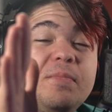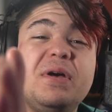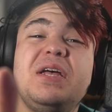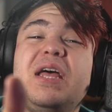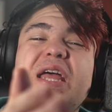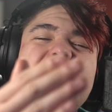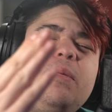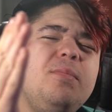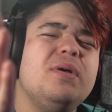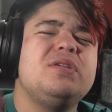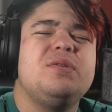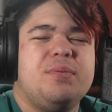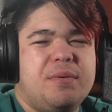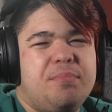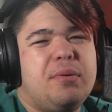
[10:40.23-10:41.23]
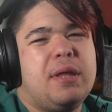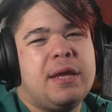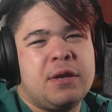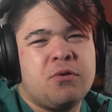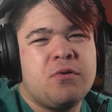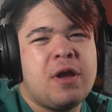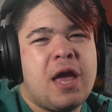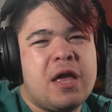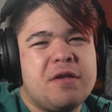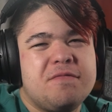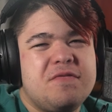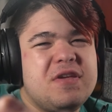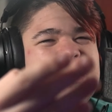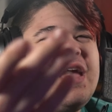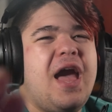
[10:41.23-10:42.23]
But he must have been playing
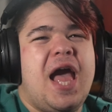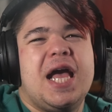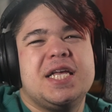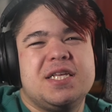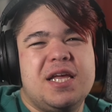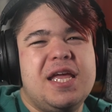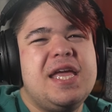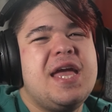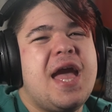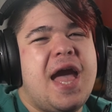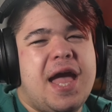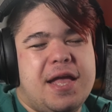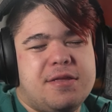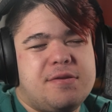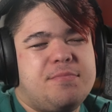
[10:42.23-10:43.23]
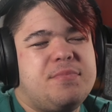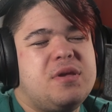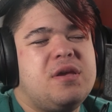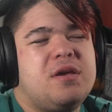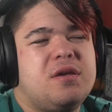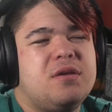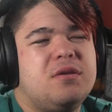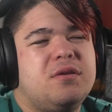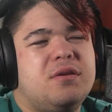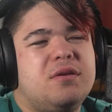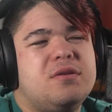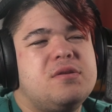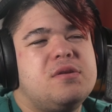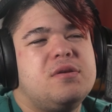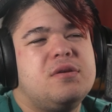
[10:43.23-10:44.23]
creative. He had he had to be.
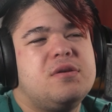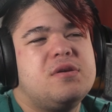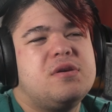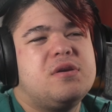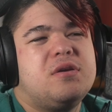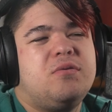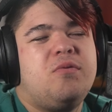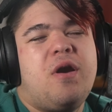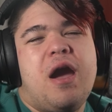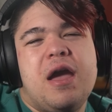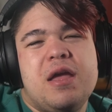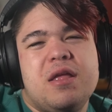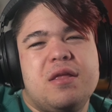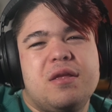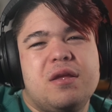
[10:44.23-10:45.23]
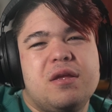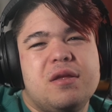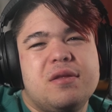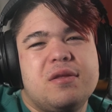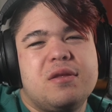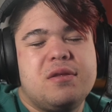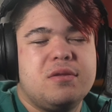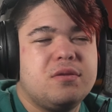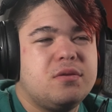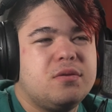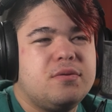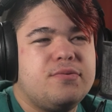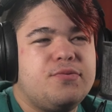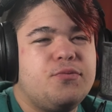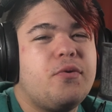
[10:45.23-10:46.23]
Right.
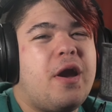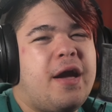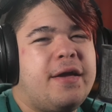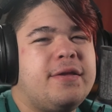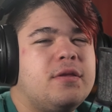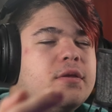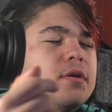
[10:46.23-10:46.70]
Right.